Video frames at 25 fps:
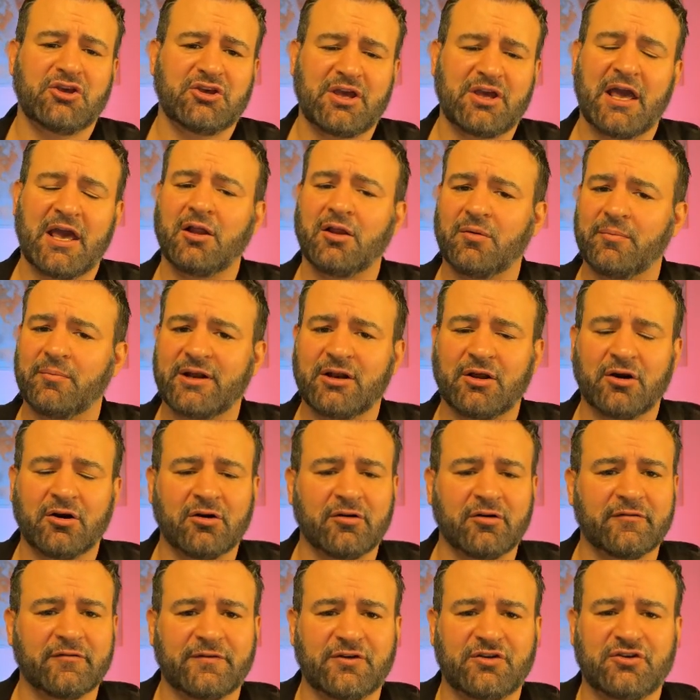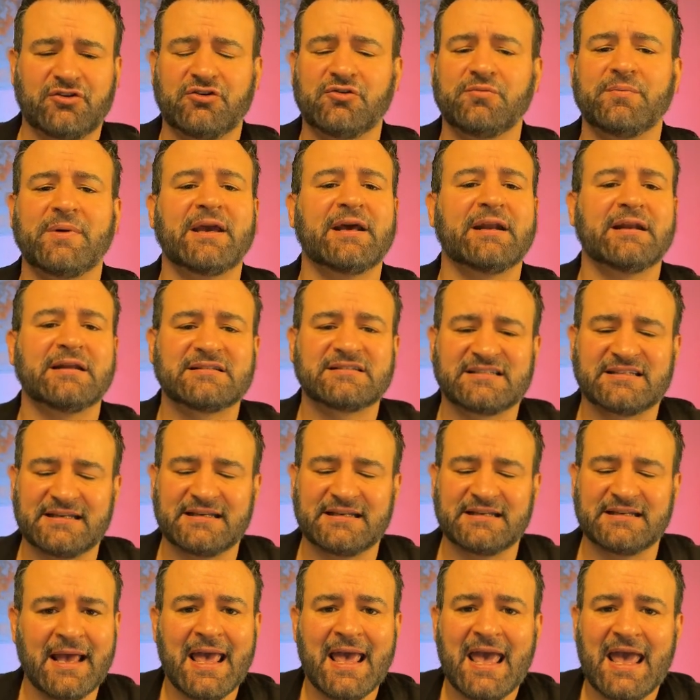element of
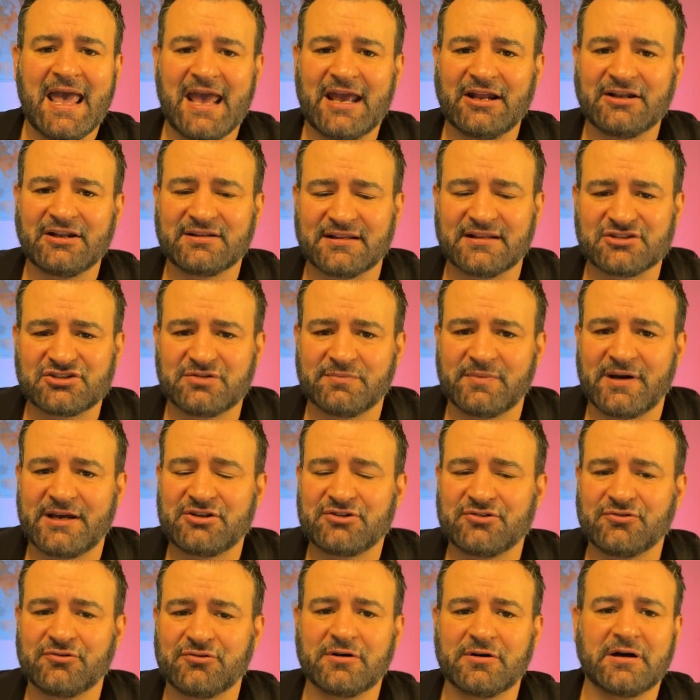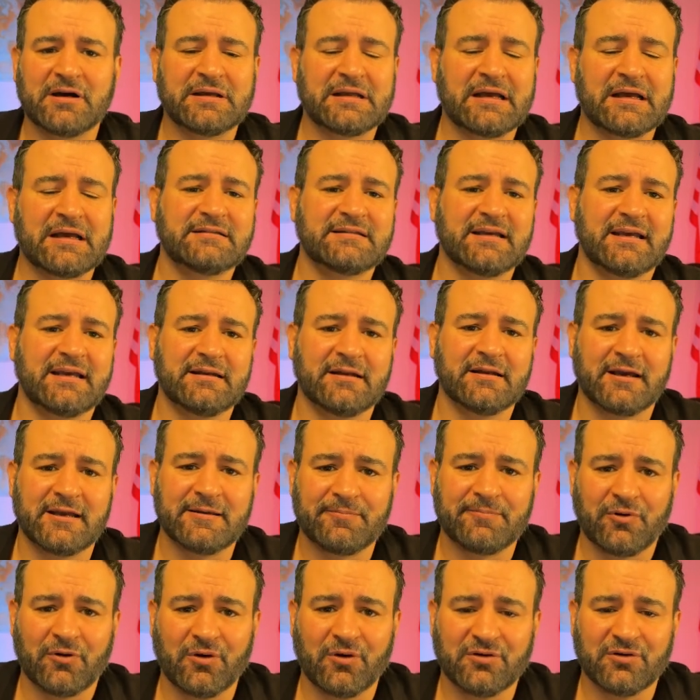humanity into this. You might do a date night
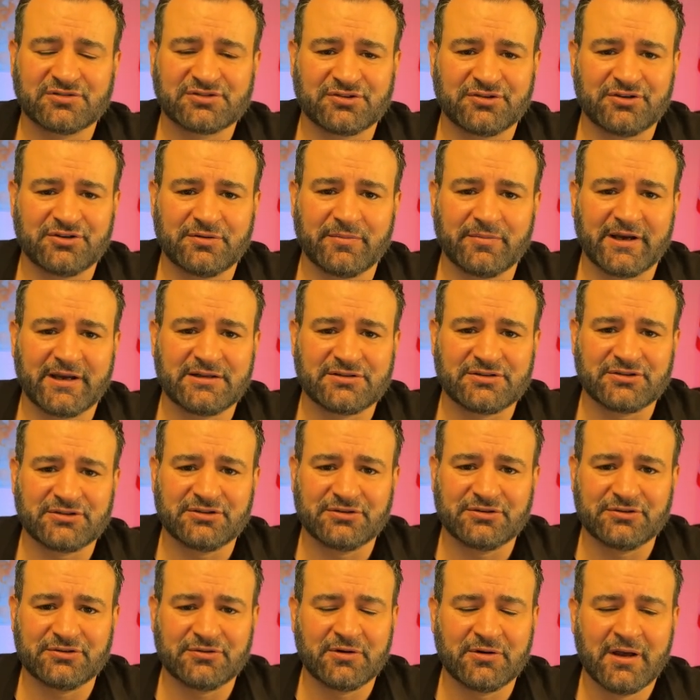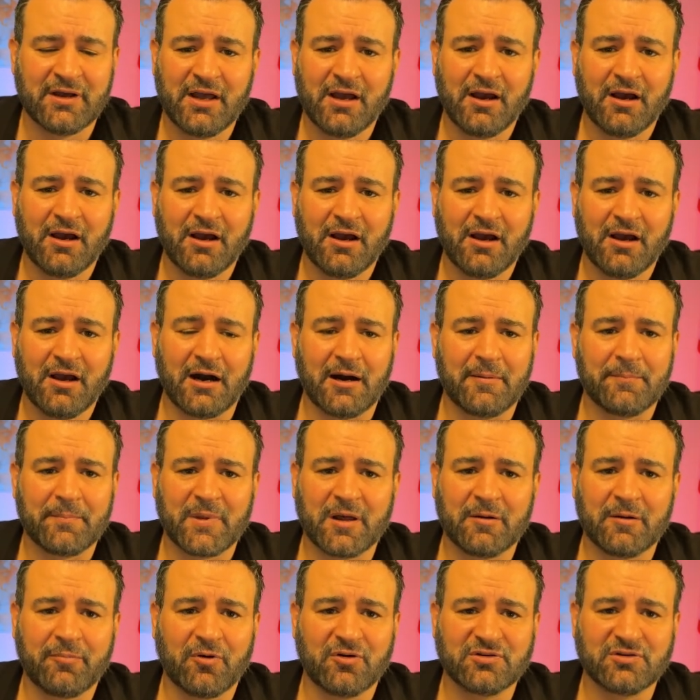post, or you might do
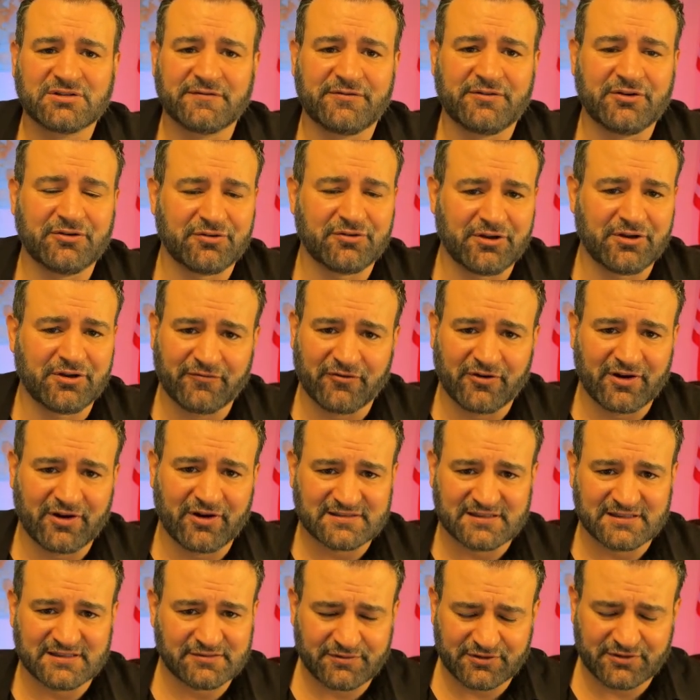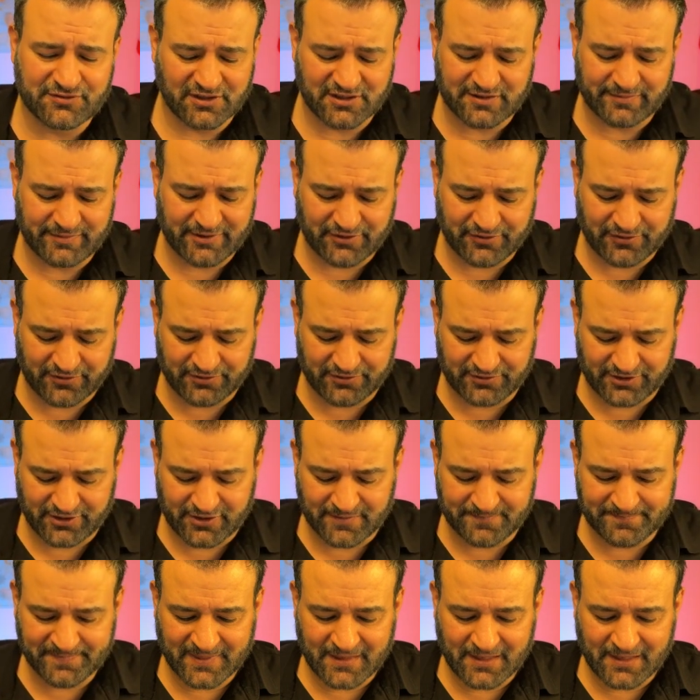a post of you and your friends, as we talked about earlier.